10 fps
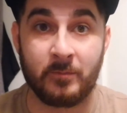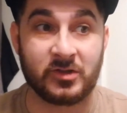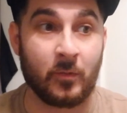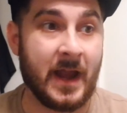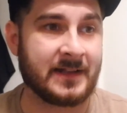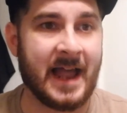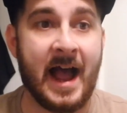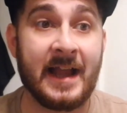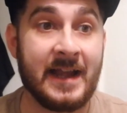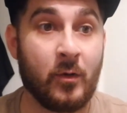So we had that
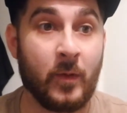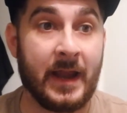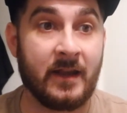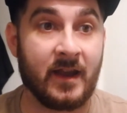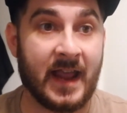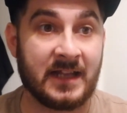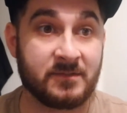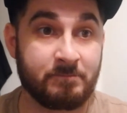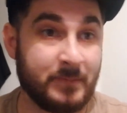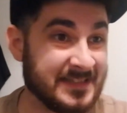8-0 win
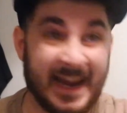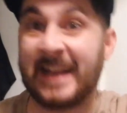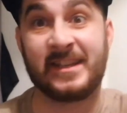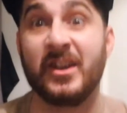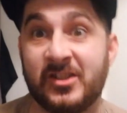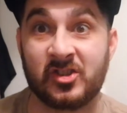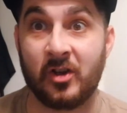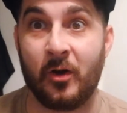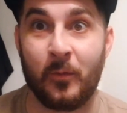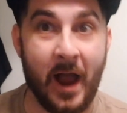against Besiktas,
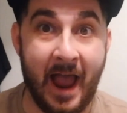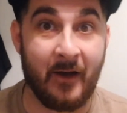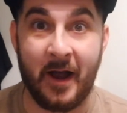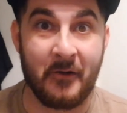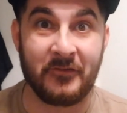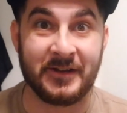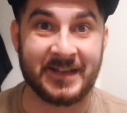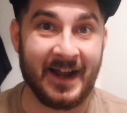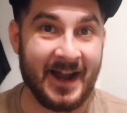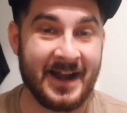or whatever, however you
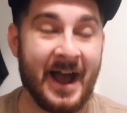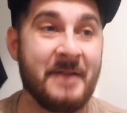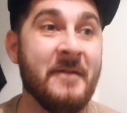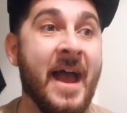say their name.